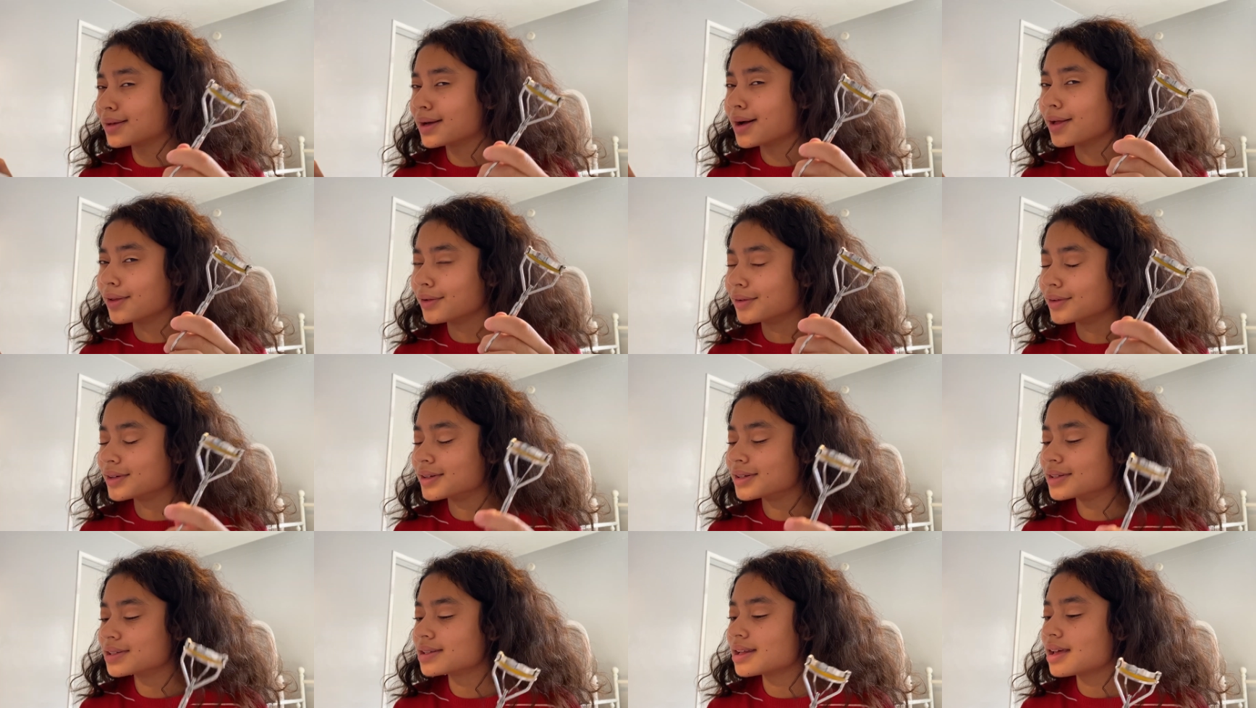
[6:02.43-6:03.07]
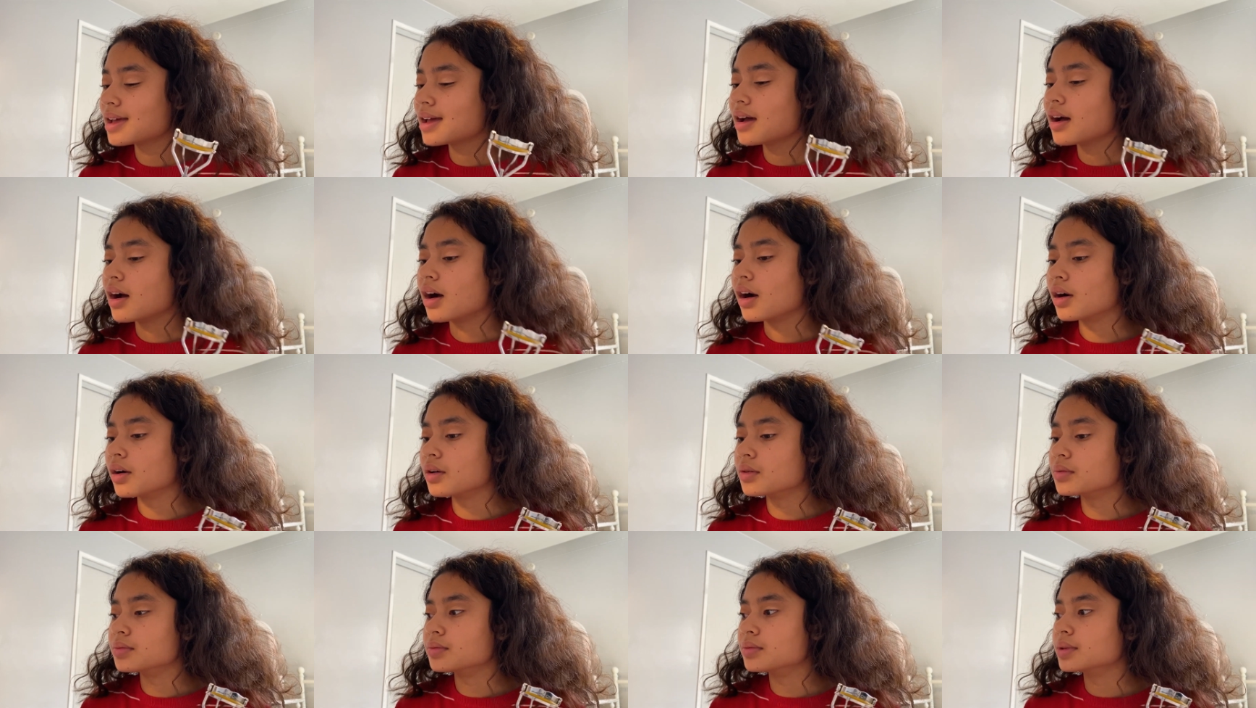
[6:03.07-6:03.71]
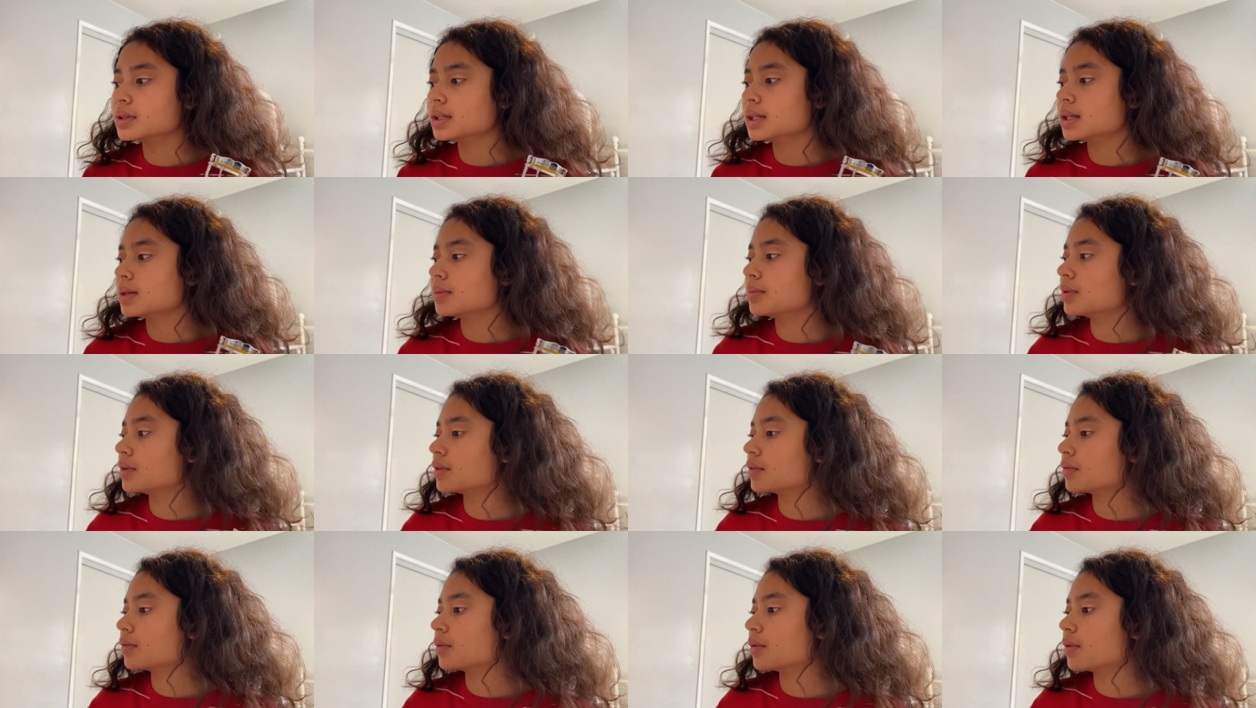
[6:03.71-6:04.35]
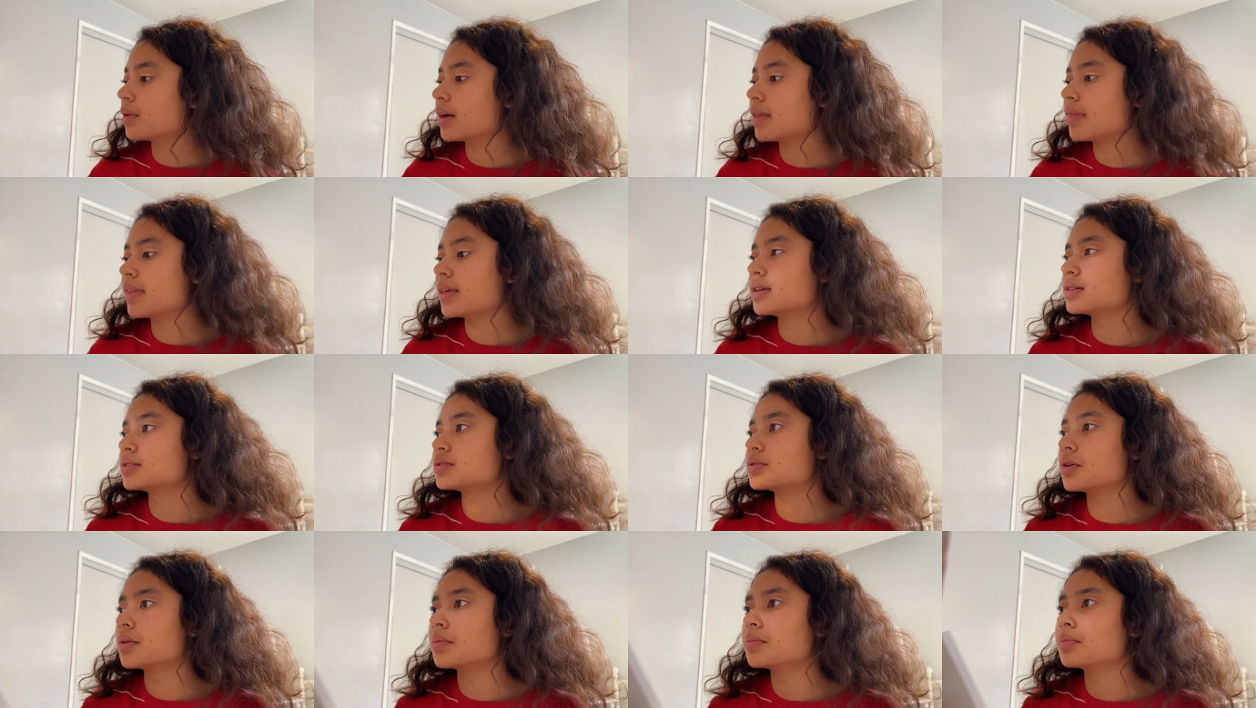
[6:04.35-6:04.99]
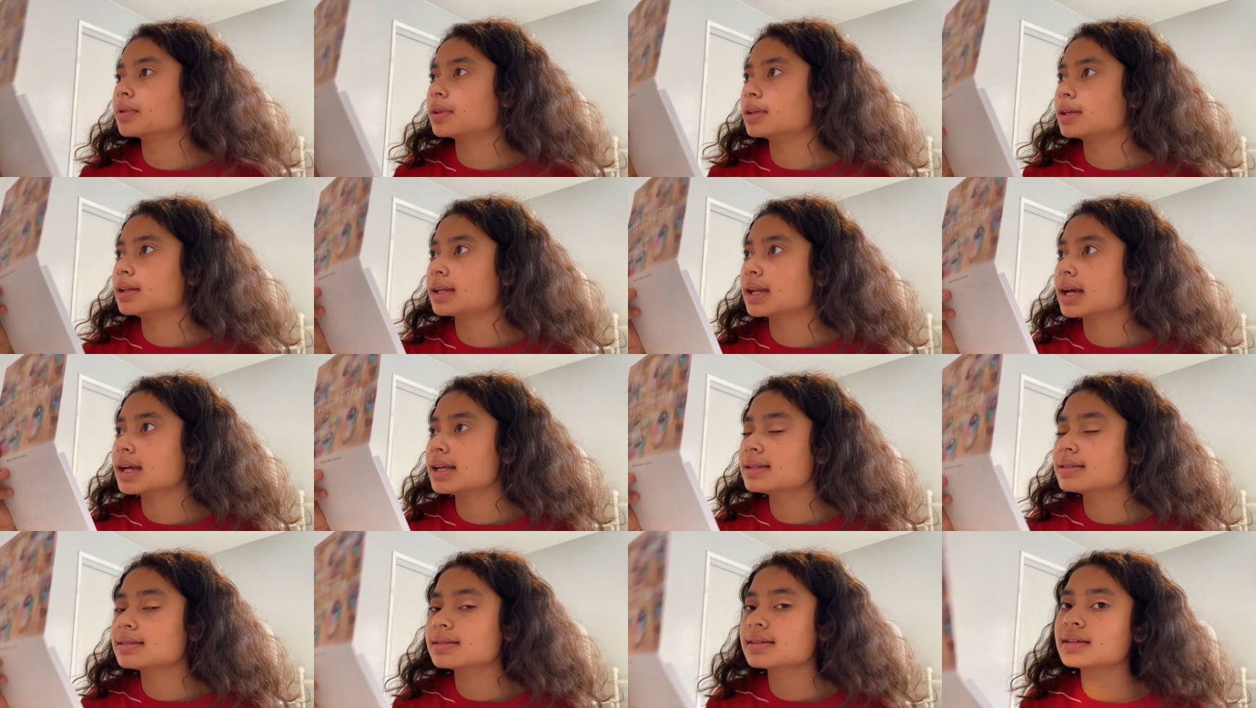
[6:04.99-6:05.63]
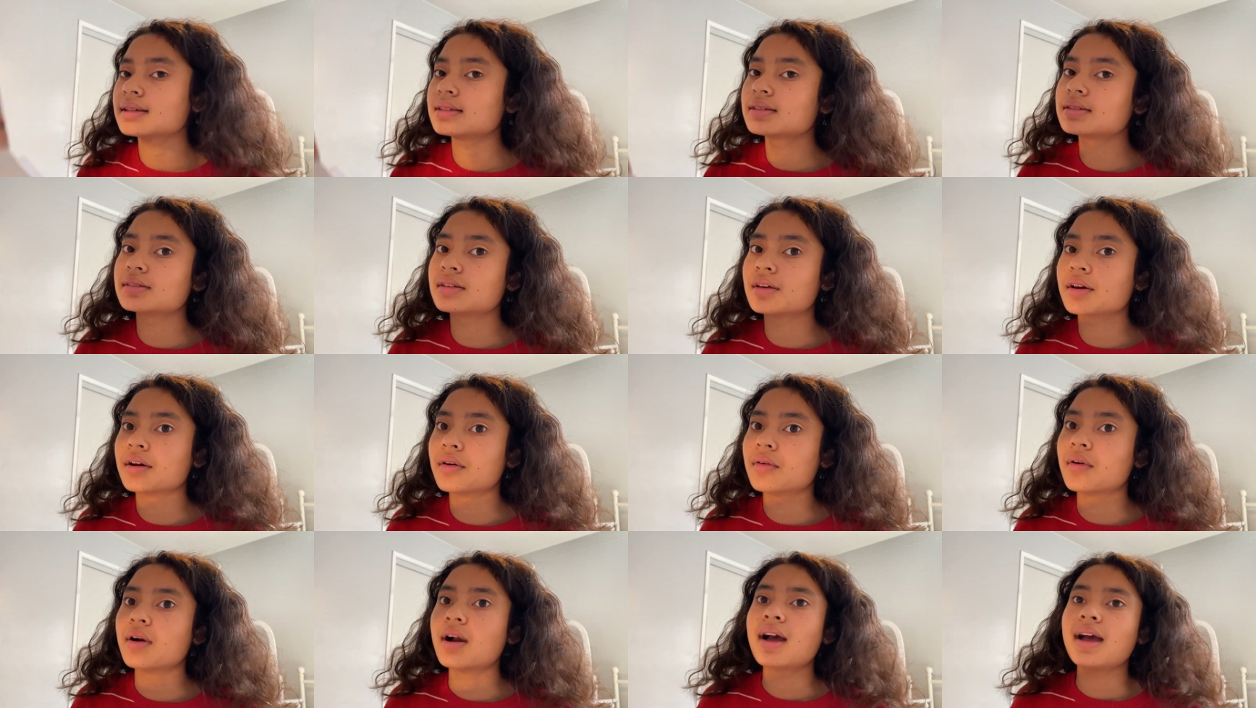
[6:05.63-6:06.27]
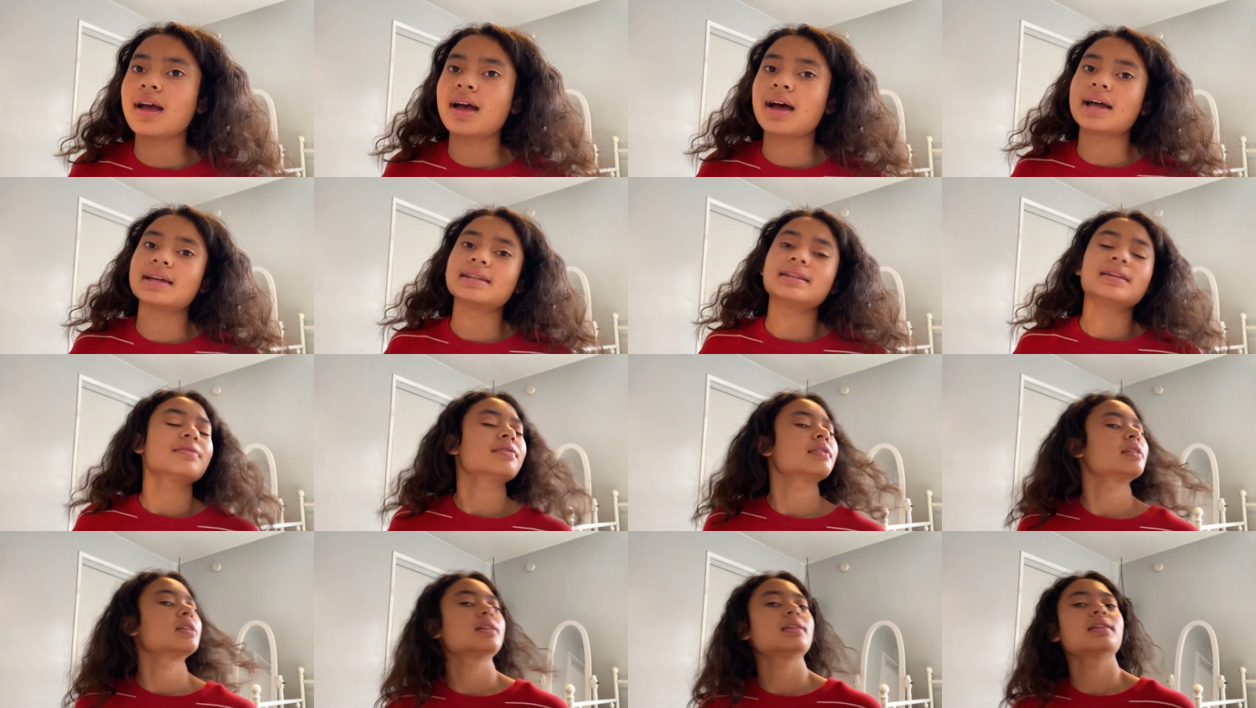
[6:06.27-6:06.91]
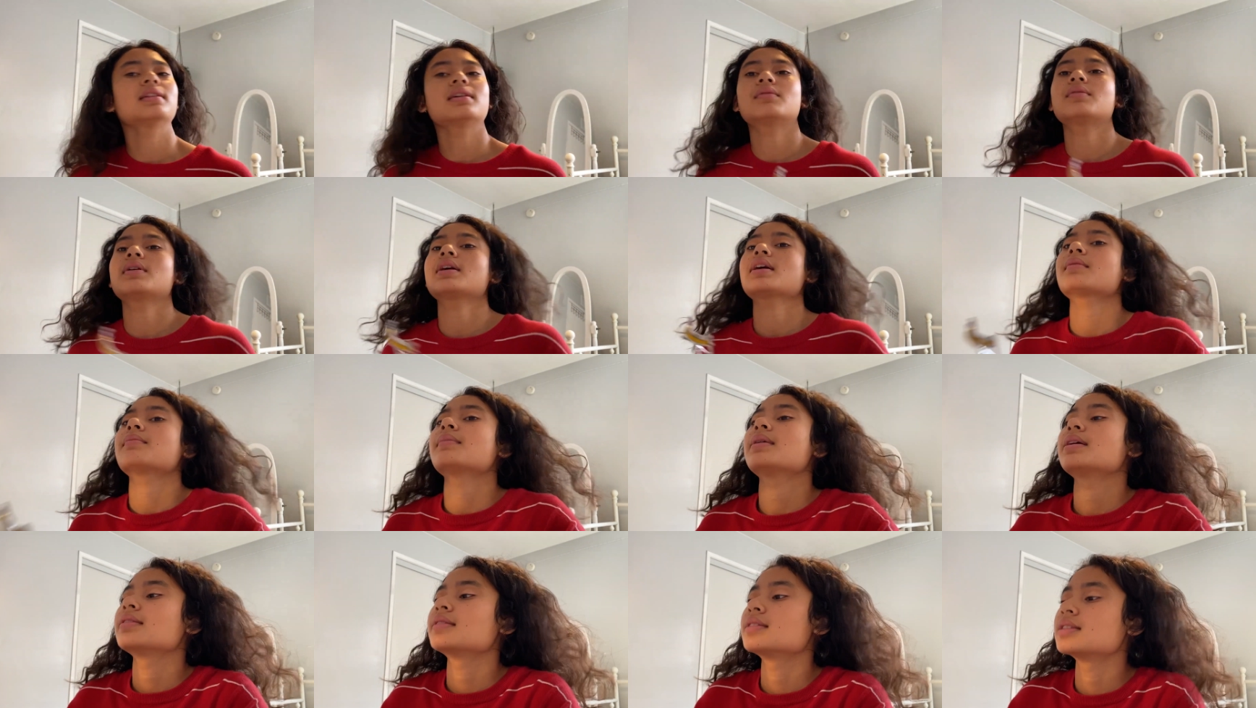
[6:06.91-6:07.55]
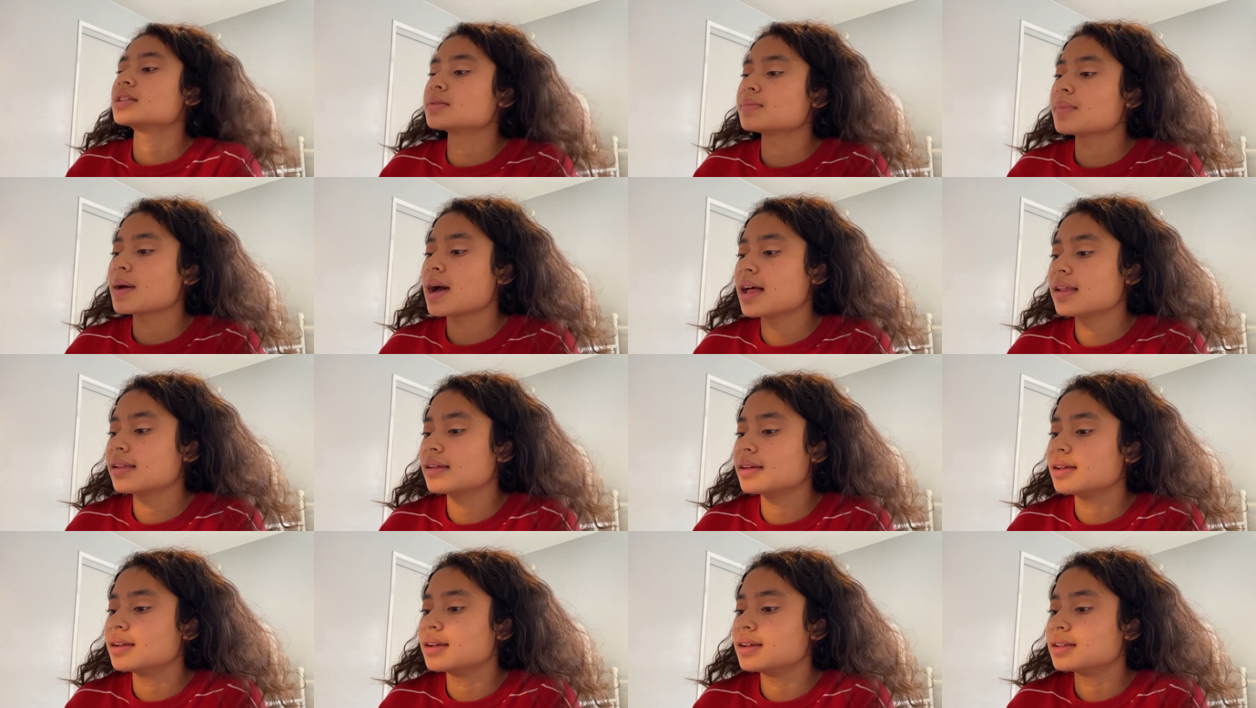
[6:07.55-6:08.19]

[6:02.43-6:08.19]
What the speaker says: colors are really beautiful and they show up really nicely. So I definitely recommend this palette.